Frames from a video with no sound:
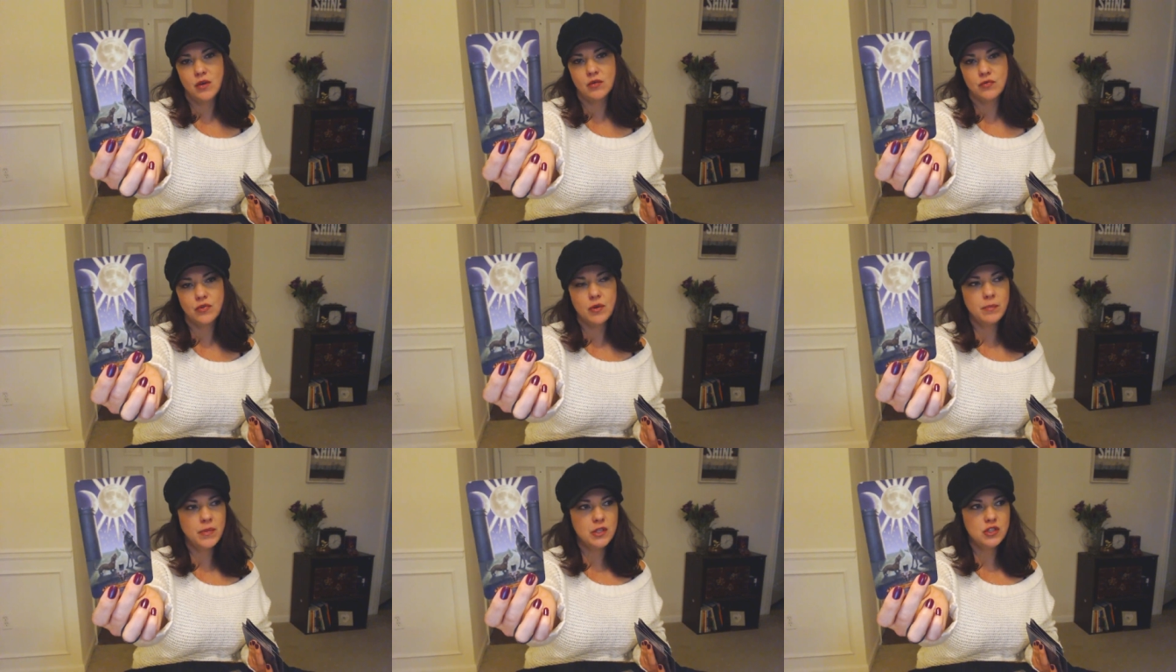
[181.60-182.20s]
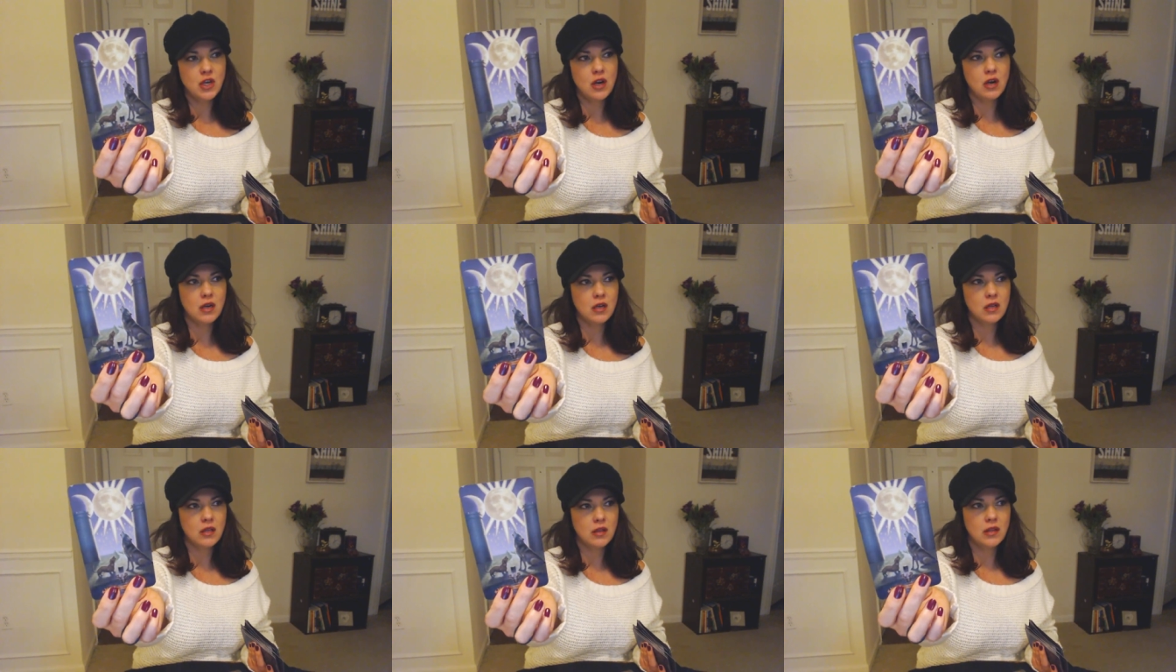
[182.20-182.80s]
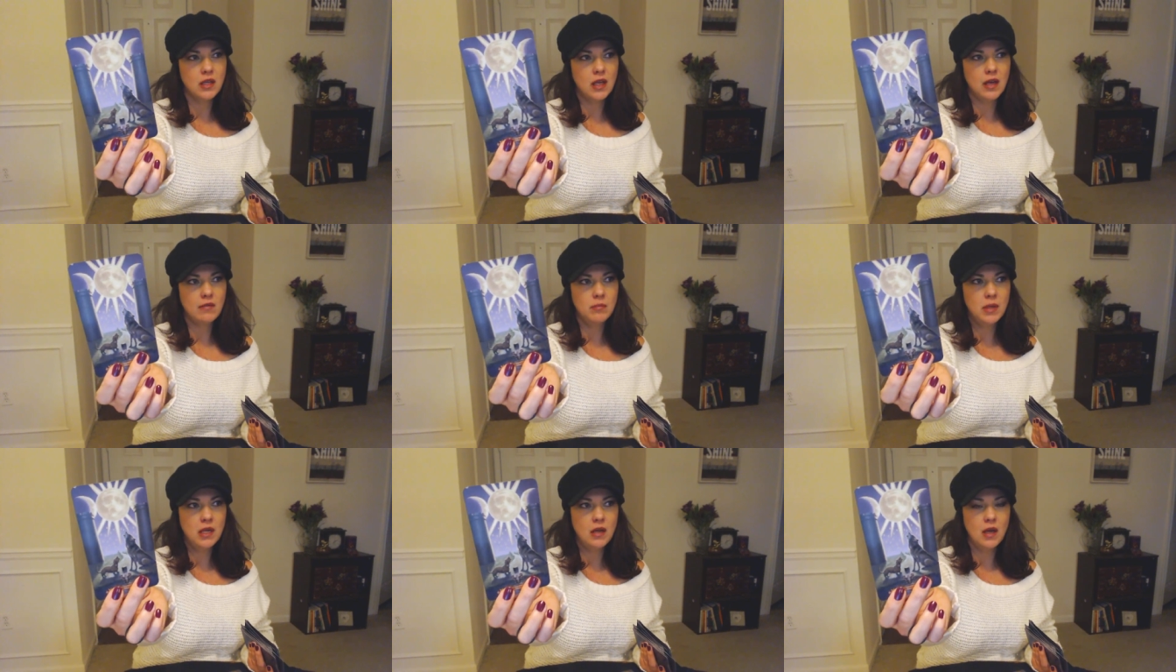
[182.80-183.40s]
out from the dark that
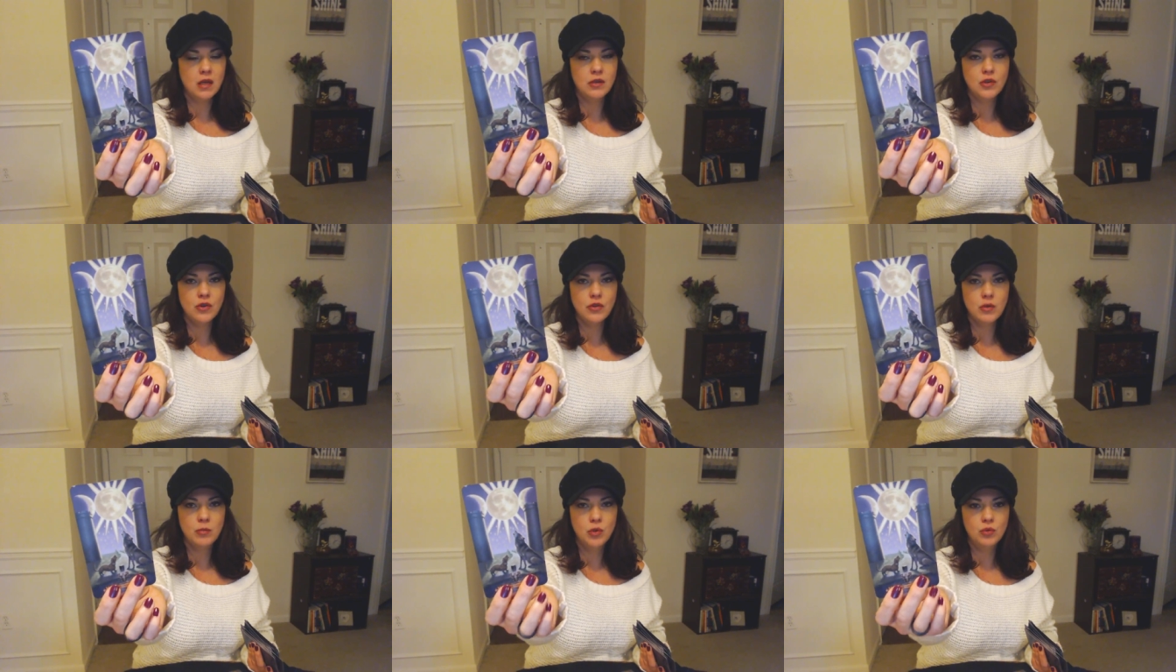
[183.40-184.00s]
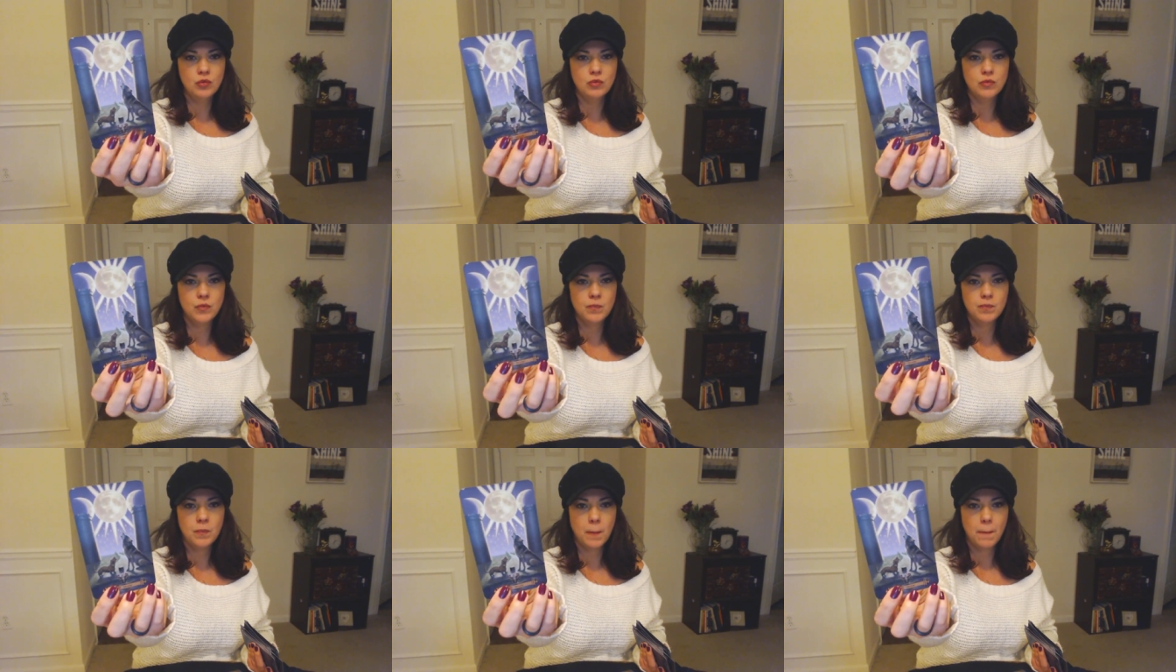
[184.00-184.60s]
have been under the moon.